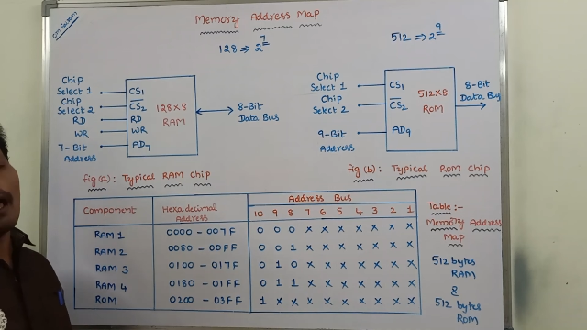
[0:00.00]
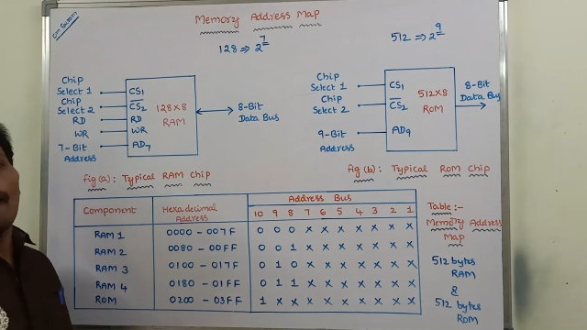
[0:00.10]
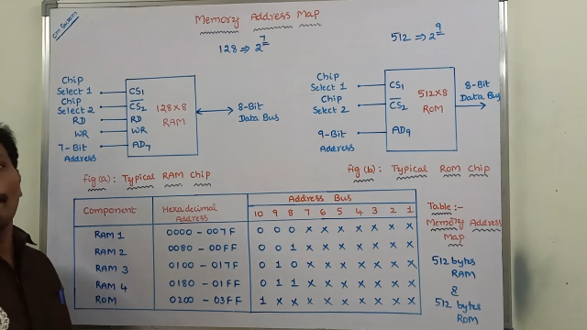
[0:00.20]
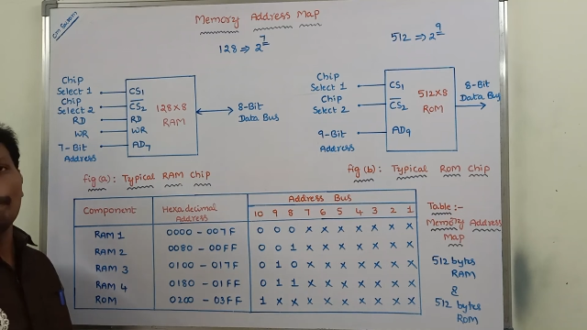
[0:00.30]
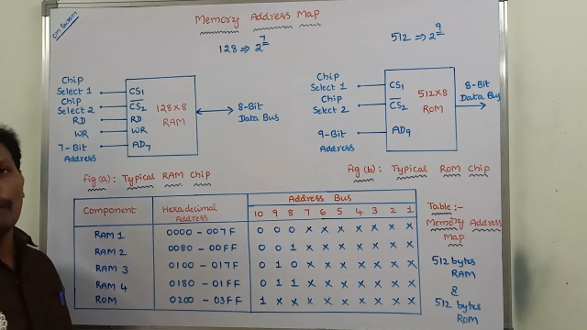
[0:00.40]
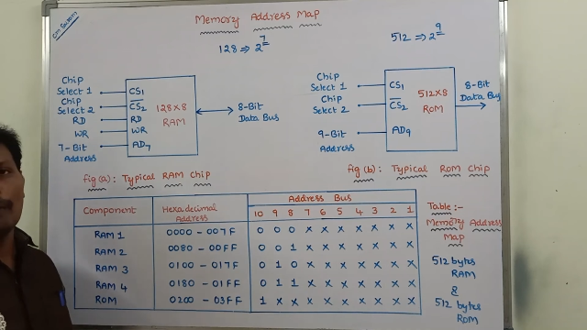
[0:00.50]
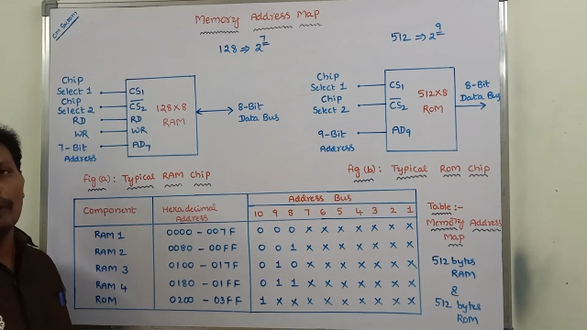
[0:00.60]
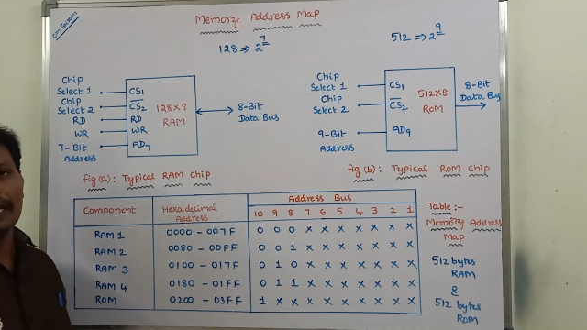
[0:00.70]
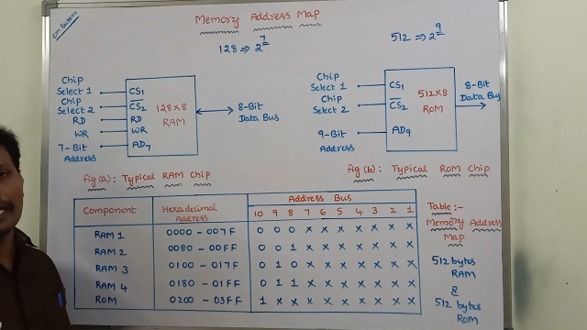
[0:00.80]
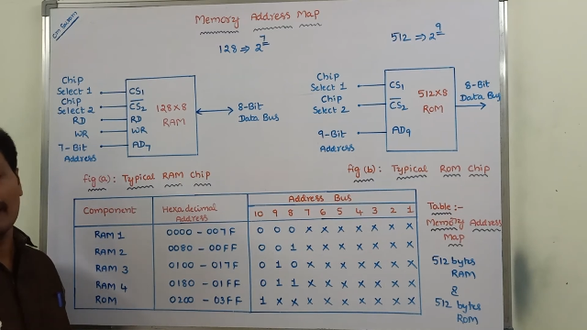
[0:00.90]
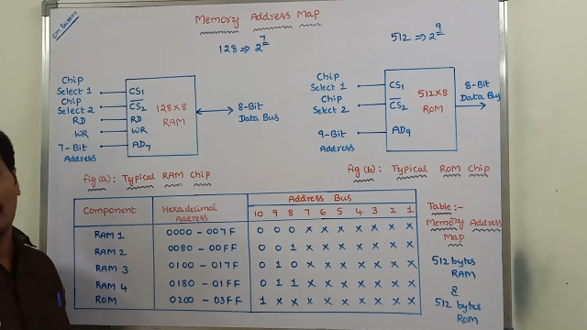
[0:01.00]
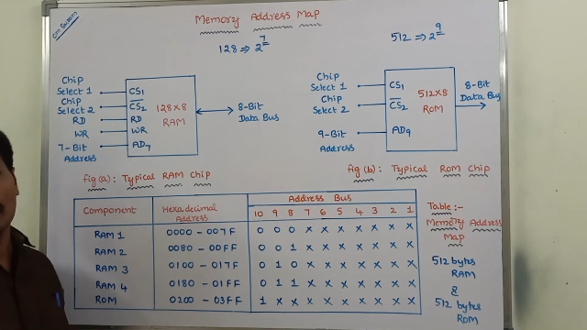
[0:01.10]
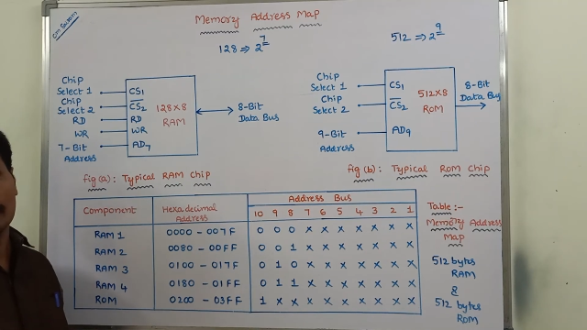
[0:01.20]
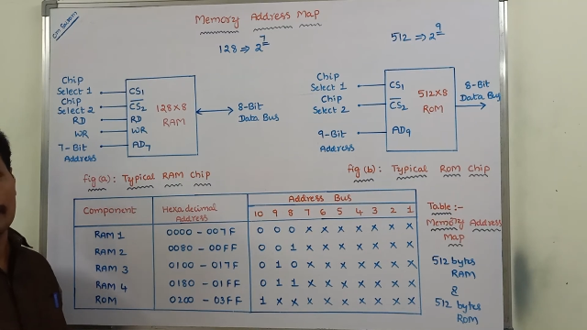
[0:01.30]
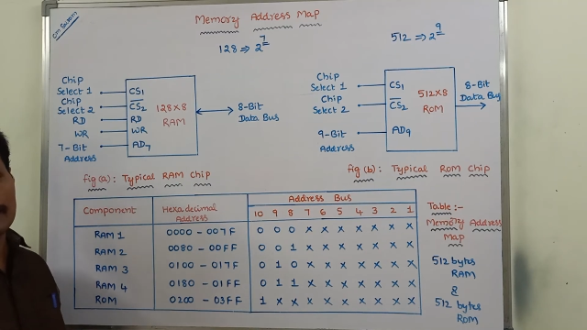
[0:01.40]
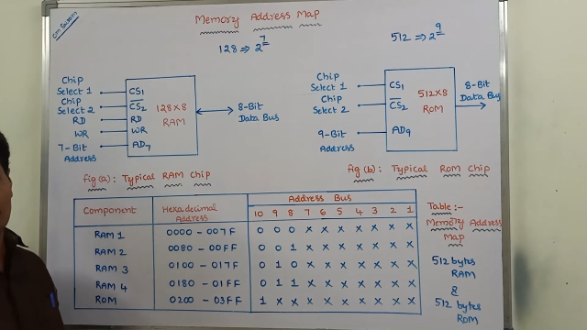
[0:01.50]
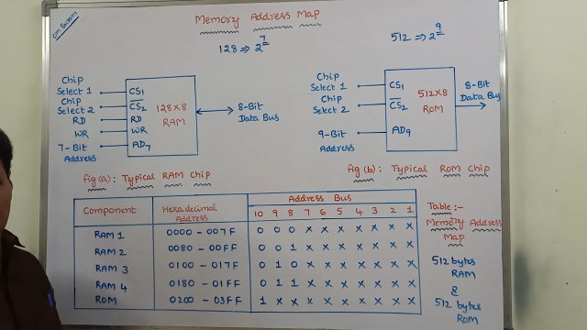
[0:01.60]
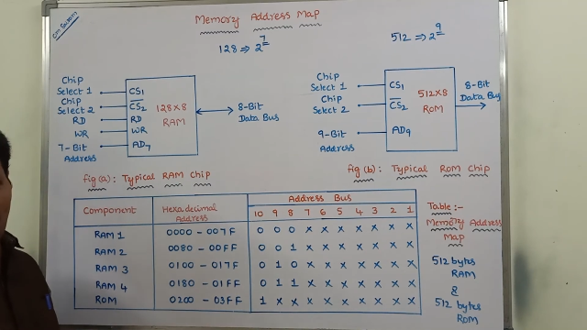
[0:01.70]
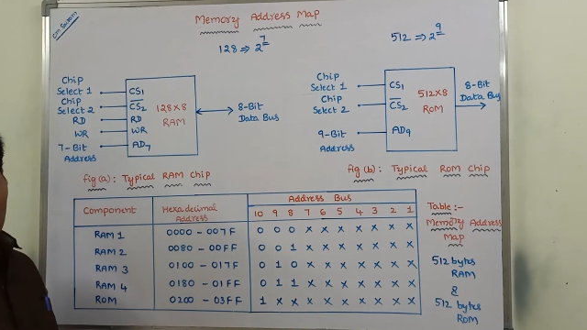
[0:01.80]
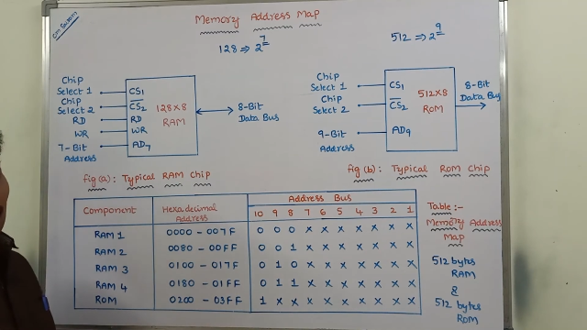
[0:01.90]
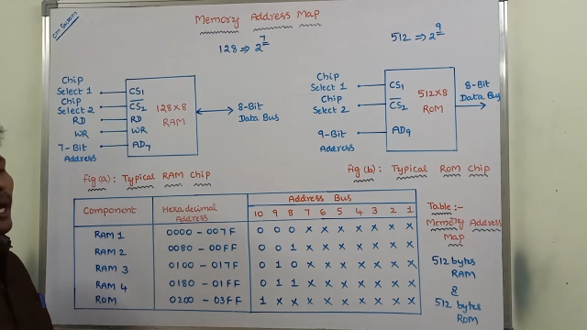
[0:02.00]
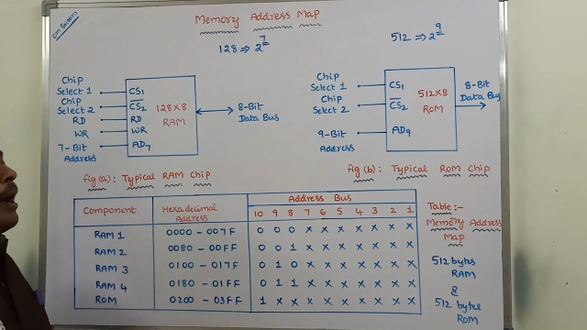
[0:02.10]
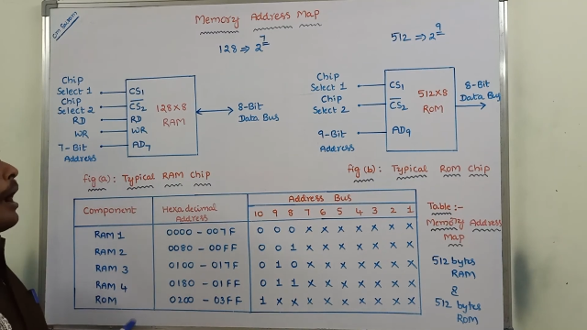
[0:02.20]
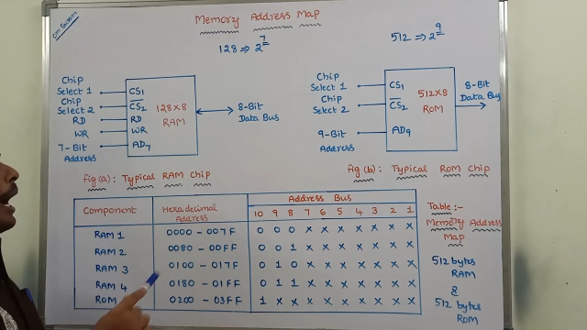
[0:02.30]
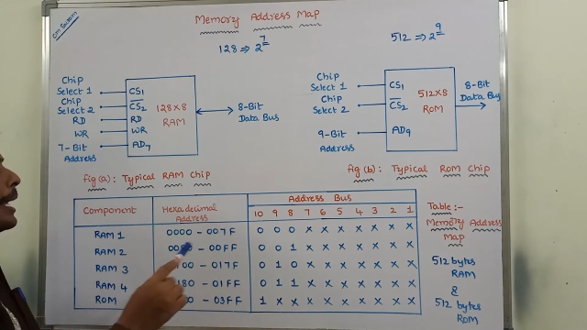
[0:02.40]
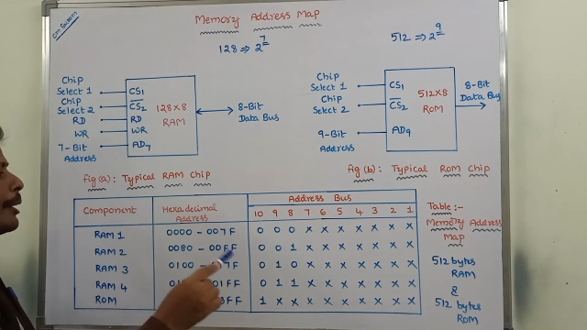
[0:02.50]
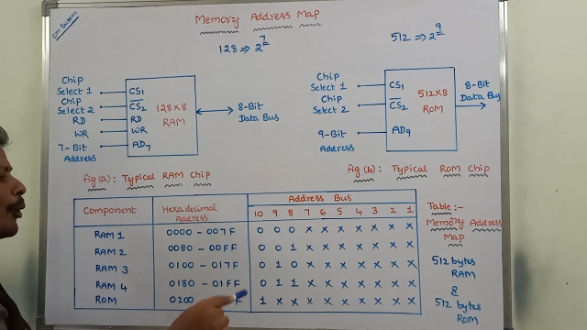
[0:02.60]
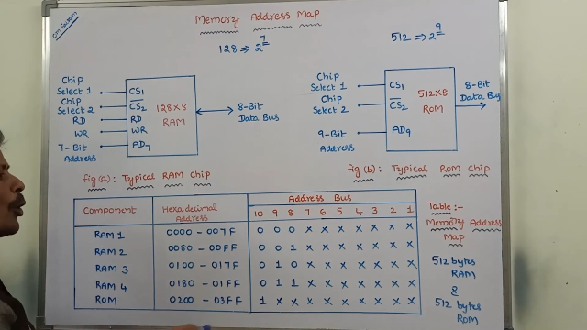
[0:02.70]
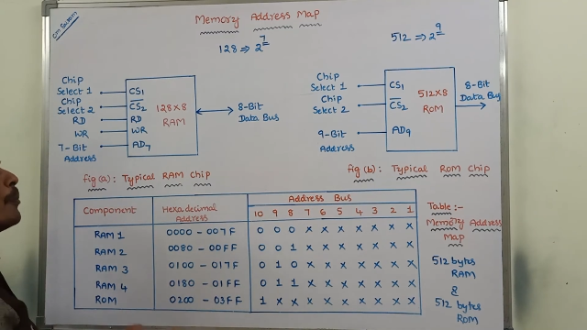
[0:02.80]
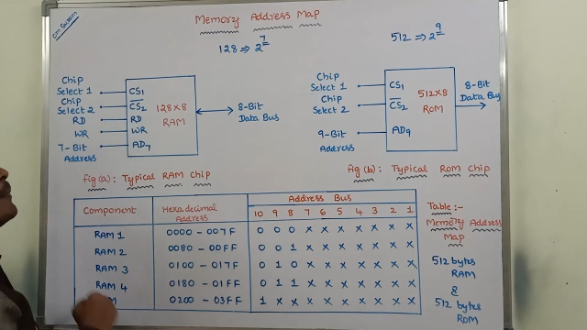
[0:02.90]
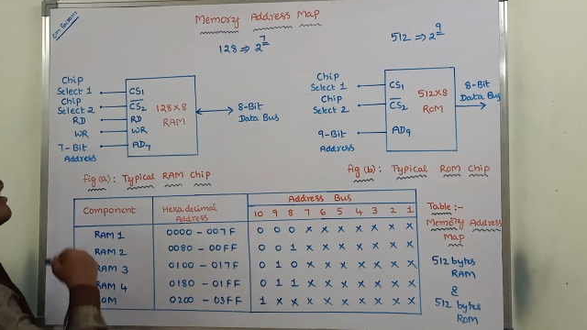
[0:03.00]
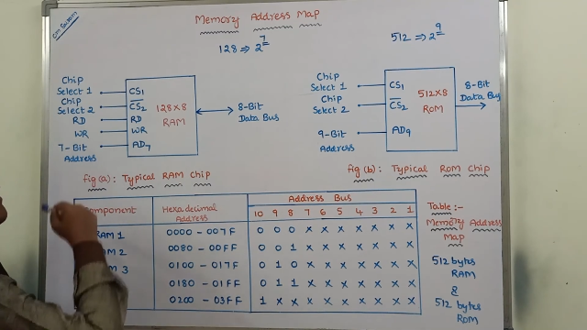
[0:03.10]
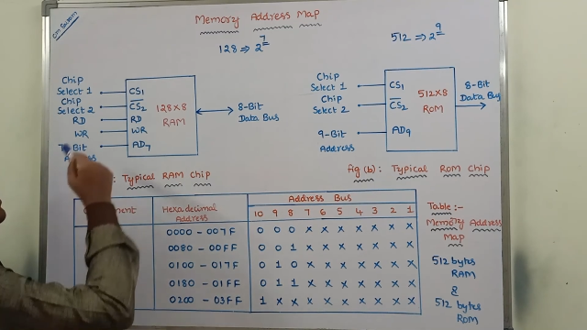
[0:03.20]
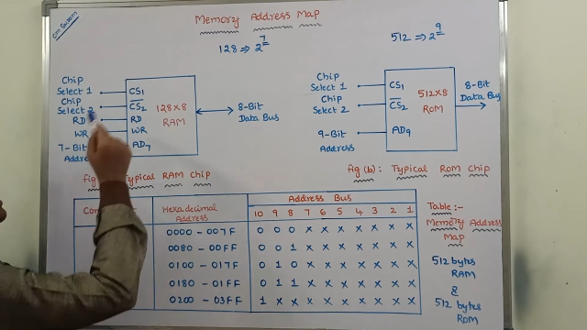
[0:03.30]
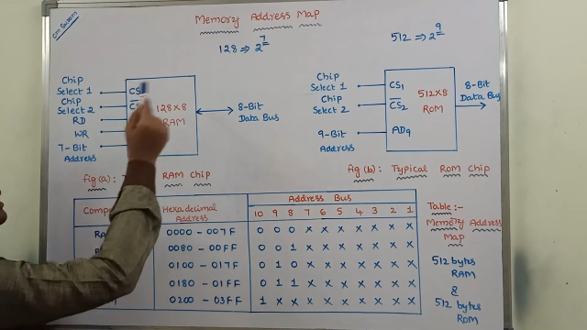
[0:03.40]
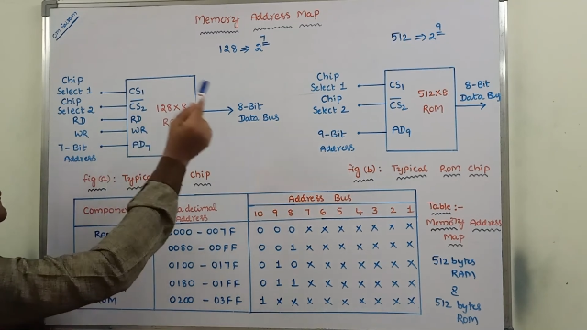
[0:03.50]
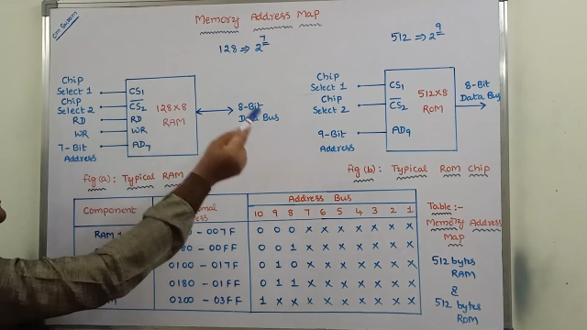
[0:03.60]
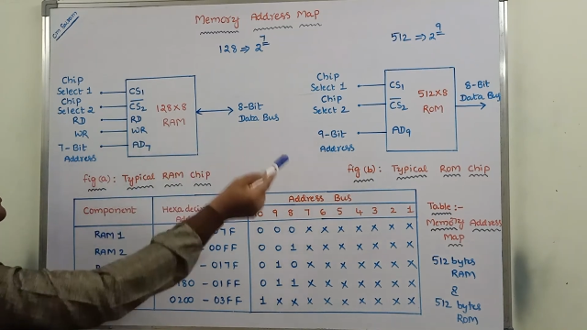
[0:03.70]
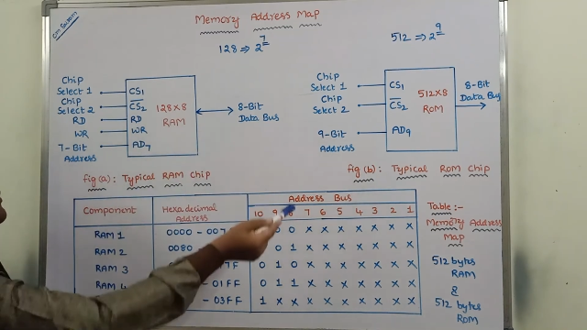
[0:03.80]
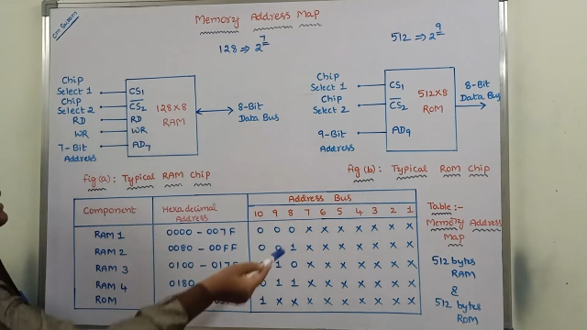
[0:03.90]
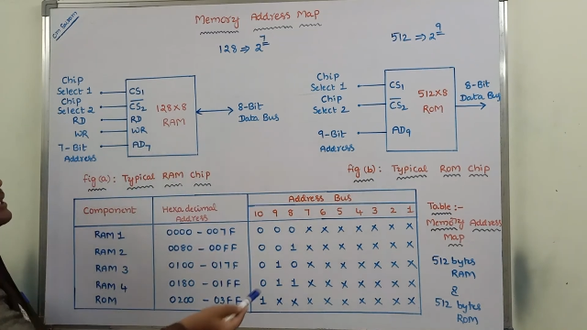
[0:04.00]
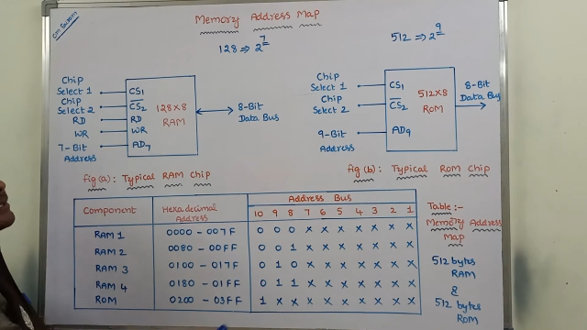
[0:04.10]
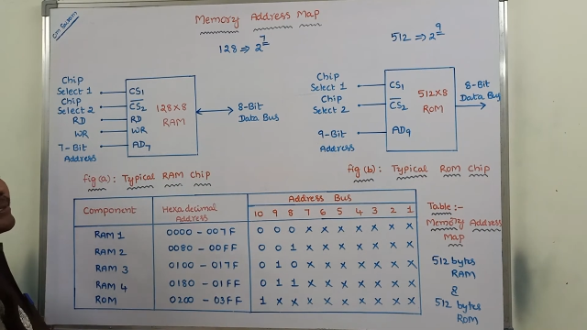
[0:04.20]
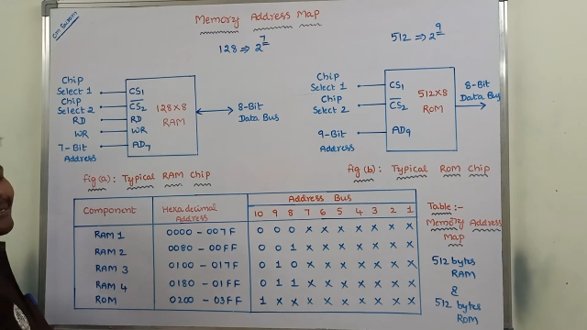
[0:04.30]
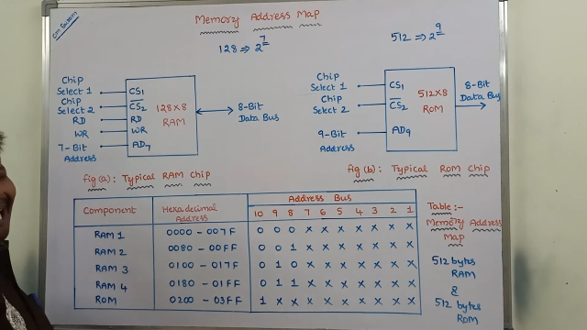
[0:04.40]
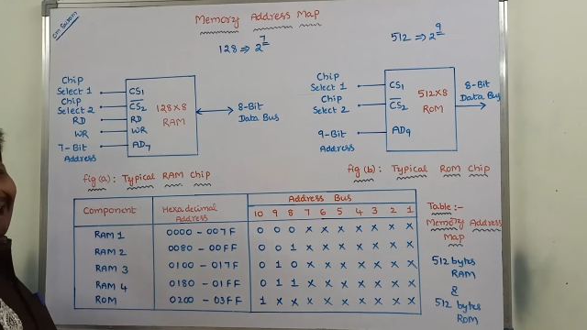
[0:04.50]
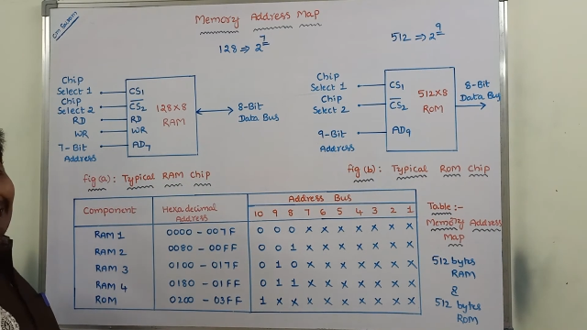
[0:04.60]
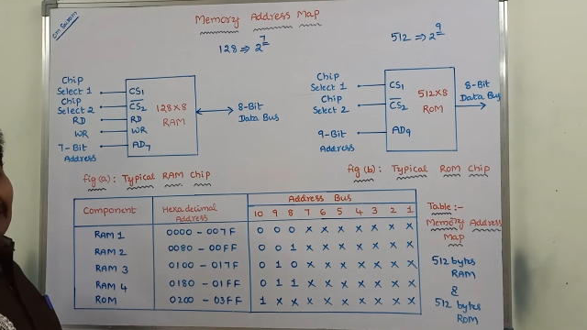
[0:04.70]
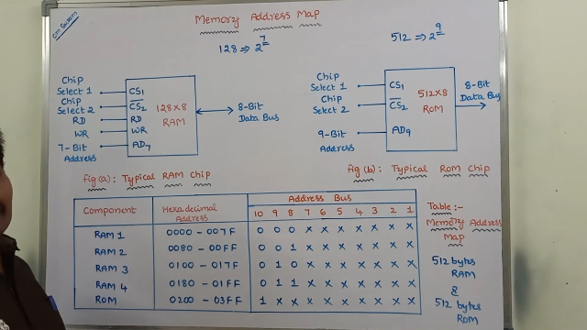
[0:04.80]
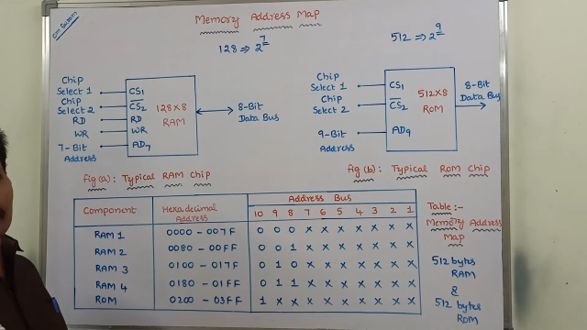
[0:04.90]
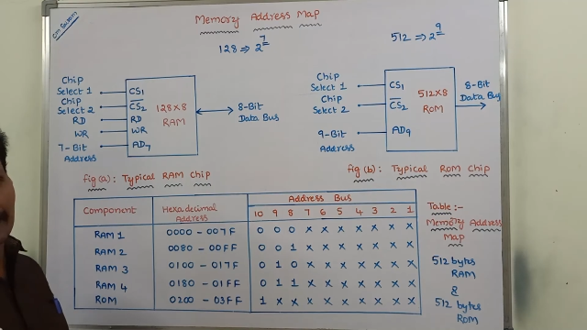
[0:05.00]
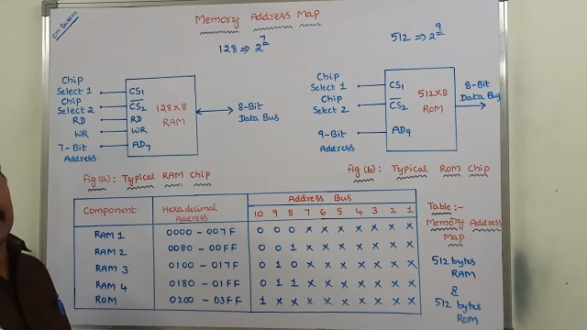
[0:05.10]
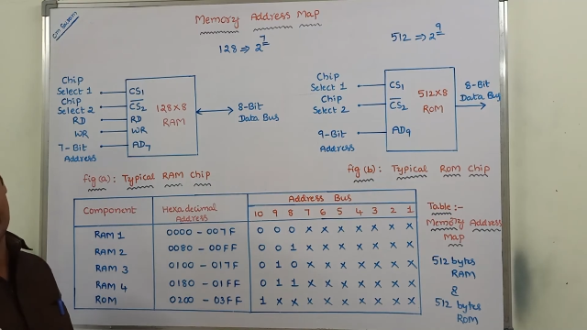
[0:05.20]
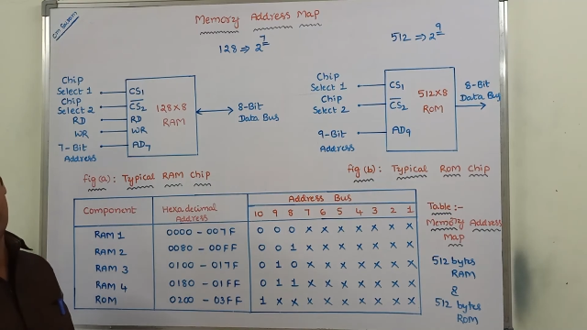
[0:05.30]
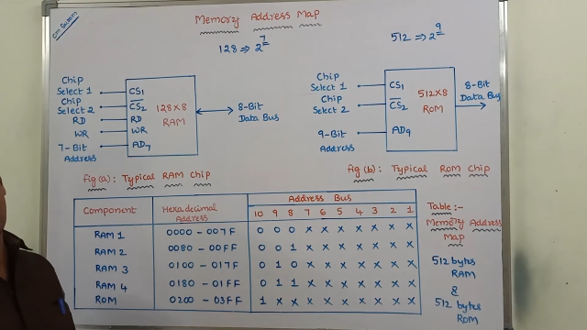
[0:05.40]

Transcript: [unreadable: no face in view]